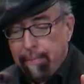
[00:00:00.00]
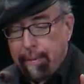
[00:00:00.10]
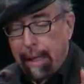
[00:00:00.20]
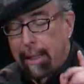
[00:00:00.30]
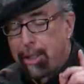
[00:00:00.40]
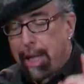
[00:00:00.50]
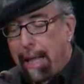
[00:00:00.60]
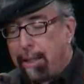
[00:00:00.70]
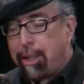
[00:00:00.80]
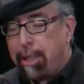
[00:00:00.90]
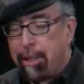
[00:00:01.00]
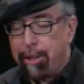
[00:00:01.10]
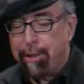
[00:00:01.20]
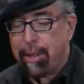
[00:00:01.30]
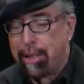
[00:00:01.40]
now the challenge he
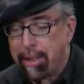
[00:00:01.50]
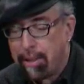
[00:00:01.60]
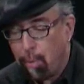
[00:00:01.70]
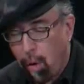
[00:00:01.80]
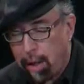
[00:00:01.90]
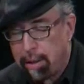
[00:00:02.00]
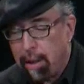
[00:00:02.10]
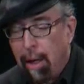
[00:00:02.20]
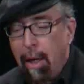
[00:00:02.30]
issued, such as it was,